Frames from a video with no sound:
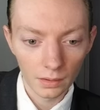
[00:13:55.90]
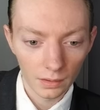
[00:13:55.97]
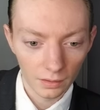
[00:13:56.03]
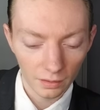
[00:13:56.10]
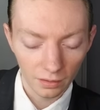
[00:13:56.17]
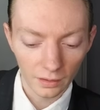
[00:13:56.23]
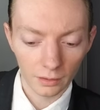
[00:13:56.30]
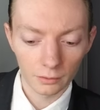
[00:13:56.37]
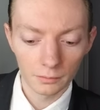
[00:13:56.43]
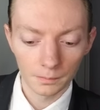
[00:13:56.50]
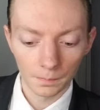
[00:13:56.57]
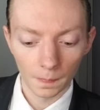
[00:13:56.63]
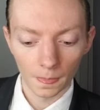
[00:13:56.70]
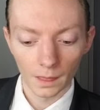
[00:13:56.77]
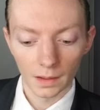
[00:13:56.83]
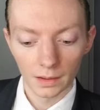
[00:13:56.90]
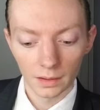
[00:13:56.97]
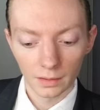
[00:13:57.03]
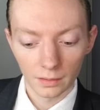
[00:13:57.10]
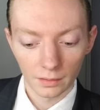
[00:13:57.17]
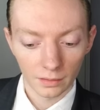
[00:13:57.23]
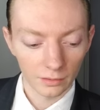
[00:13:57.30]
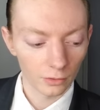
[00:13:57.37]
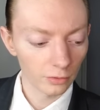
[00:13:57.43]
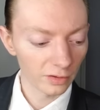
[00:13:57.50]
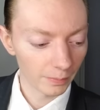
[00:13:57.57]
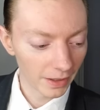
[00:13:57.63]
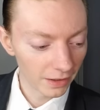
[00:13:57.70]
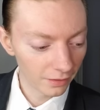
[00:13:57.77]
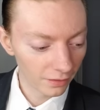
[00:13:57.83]
So, still
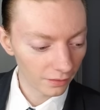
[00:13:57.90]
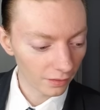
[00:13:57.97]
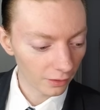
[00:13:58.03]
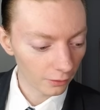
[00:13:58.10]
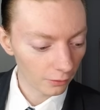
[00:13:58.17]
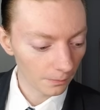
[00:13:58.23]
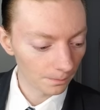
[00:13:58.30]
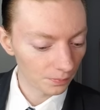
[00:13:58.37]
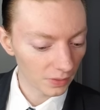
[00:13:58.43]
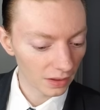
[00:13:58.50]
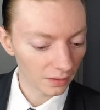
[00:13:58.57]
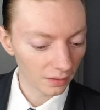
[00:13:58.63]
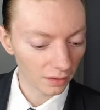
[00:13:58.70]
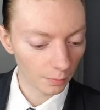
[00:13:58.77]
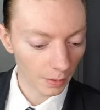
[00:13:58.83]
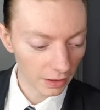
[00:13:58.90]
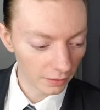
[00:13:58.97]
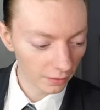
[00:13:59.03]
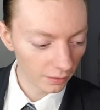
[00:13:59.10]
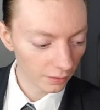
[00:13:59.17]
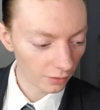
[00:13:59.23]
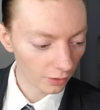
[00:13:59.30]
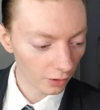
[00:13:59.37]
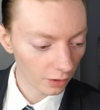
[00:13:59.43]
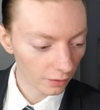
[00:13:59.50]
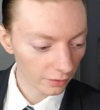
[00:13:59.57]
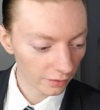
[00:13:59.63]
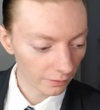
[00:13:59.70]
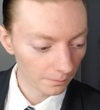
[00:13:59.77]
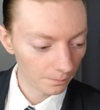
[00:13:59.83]
spicy though. It's a spicy
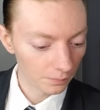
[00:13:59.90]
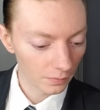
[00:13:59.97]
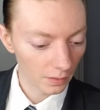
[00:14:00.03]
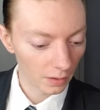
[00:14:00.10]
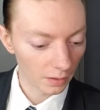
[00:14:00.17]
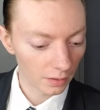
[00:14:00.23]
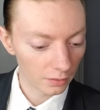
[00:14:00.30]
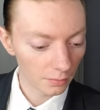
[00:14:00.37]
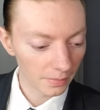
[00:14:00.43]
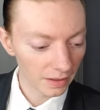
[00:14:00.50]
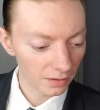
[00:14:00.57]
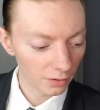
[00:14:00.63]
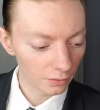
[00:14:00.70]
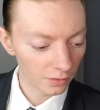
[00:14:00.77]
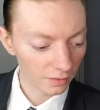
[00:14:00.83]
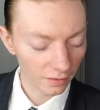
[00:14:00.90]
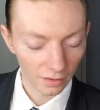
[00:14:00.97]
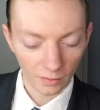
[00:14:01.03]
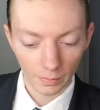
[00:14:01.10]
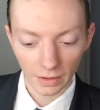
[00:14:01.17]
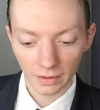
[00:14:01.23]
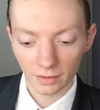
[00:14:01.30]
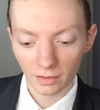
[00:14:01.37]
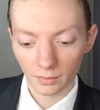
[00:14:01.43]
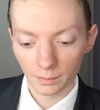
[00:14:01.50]
sauce. You might notice the spice